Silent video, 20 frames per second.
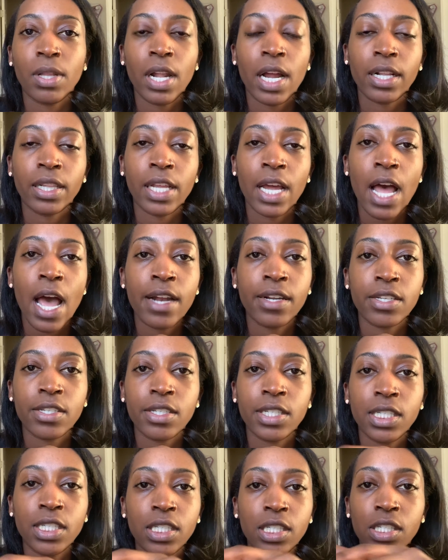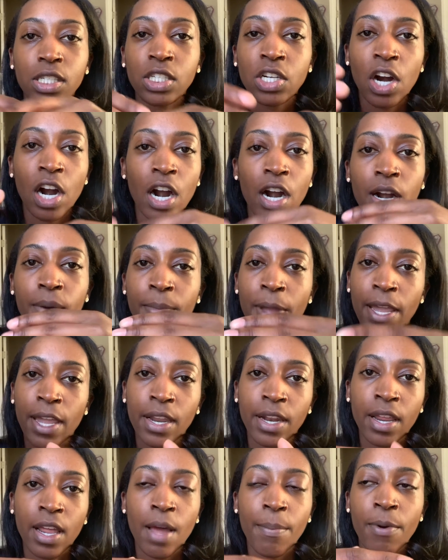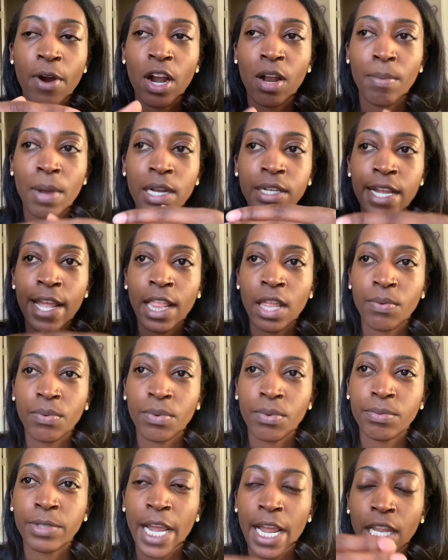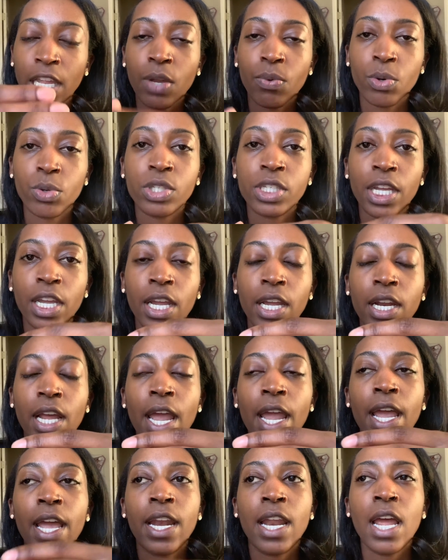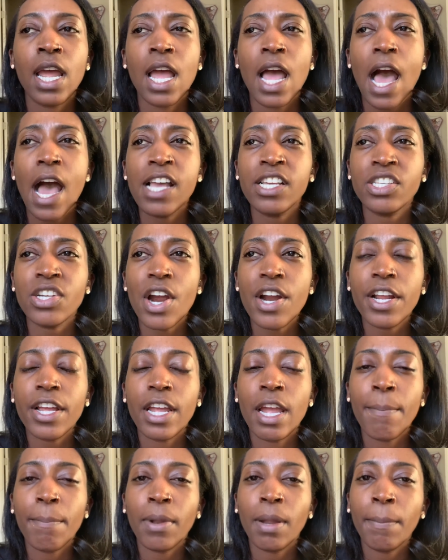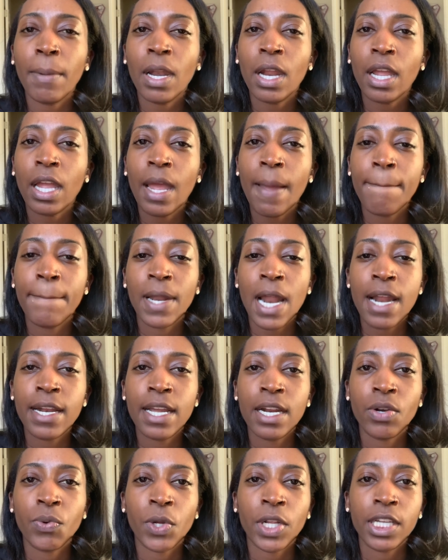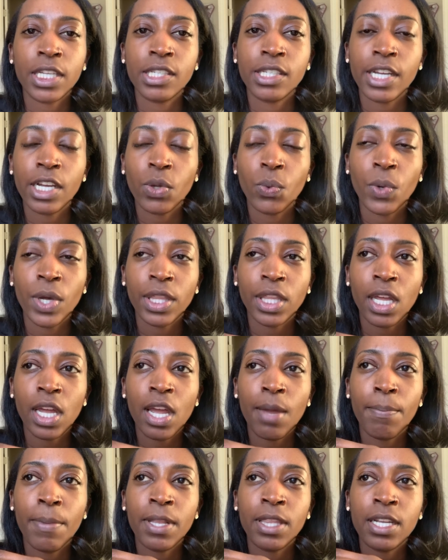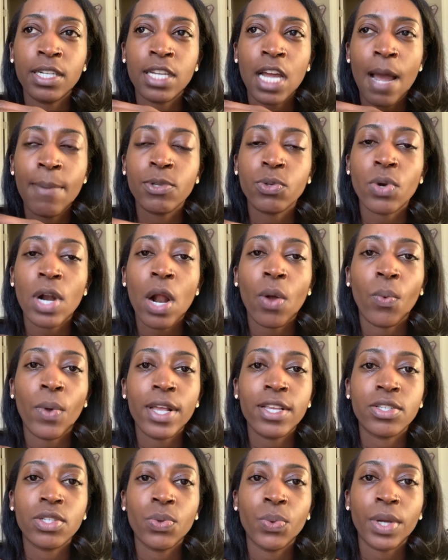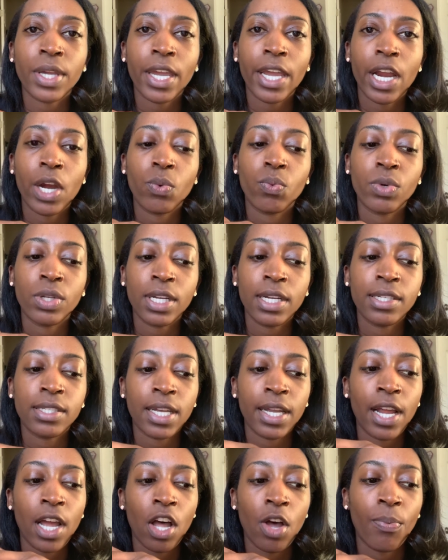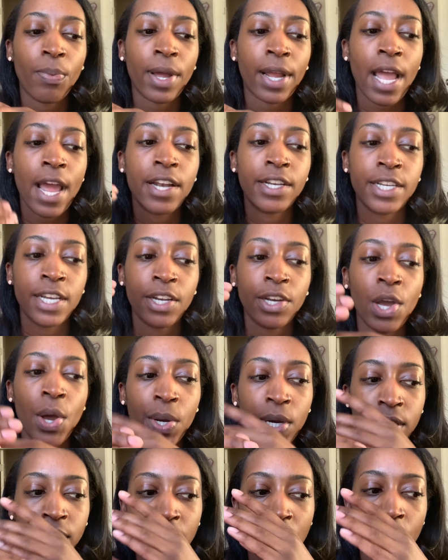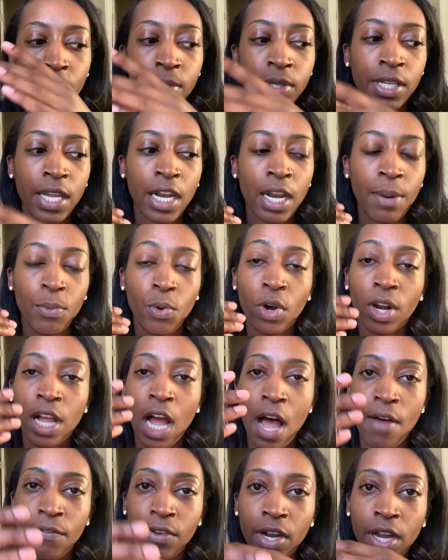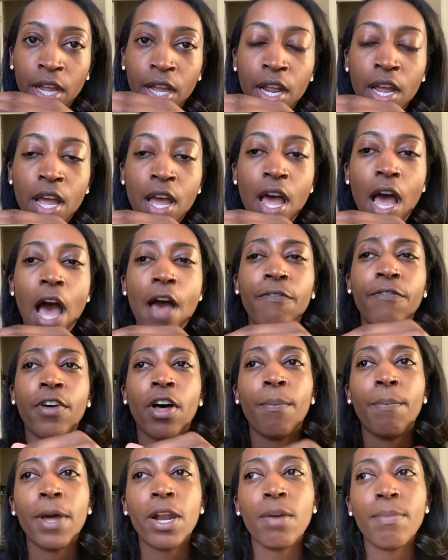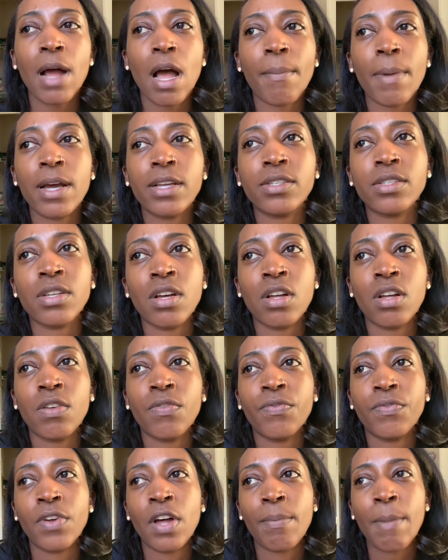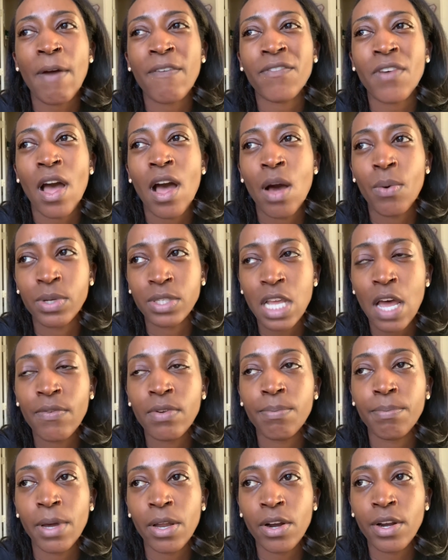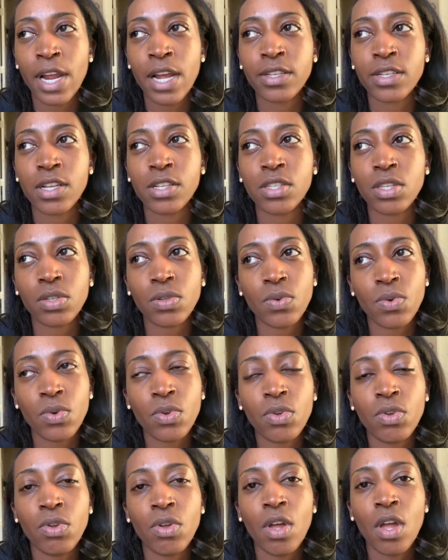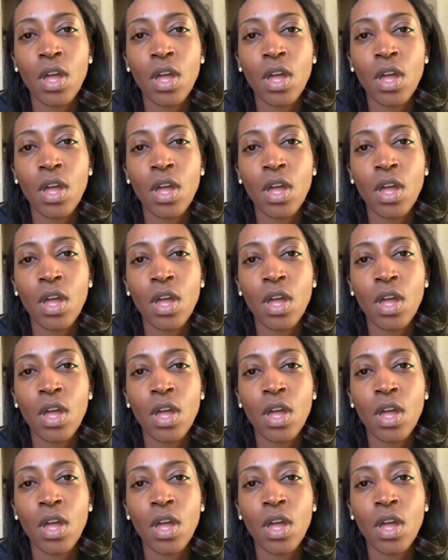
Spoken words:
like that, I just need to start making it a part of my daily routine. And I started implementing it, but I didn't really stick with it. But the times where I was doing it, it really did help. Like, I did notice that I was getting more confident. I felt better about myself. I was having better days at school,